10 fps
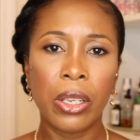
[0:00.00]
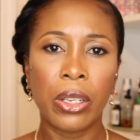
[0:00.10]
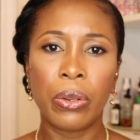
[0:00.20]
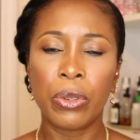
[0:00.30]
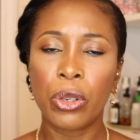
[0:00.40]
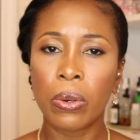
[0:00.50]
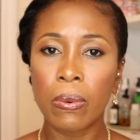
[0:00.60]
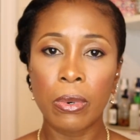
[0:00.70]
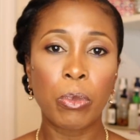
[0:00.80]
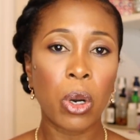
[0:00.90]
You know, you're
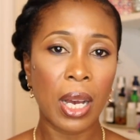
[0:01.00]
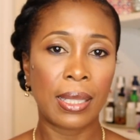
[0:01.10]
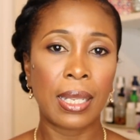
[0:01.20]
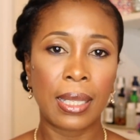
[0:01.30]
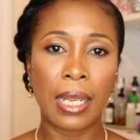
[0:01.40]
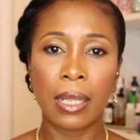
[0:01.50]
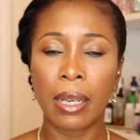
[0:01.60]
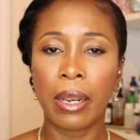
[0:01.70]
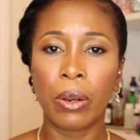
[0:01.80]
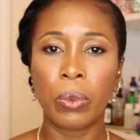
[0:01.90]
over processing the
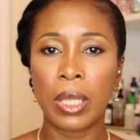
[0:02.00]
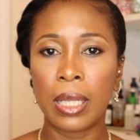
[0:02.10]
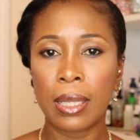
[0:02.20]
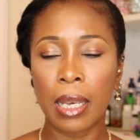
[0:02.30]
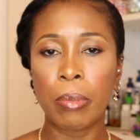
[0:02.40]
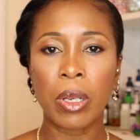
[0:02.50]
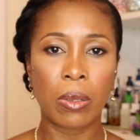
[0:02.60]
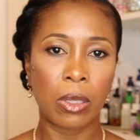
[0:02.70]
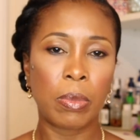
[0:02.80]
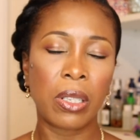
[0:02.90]
hair with these
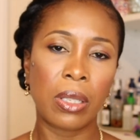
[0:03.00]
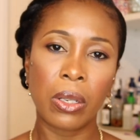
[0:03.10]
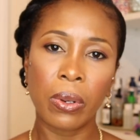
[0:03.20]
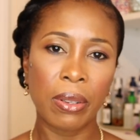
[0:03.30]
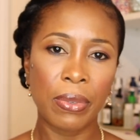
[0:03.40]
chemicals, because in order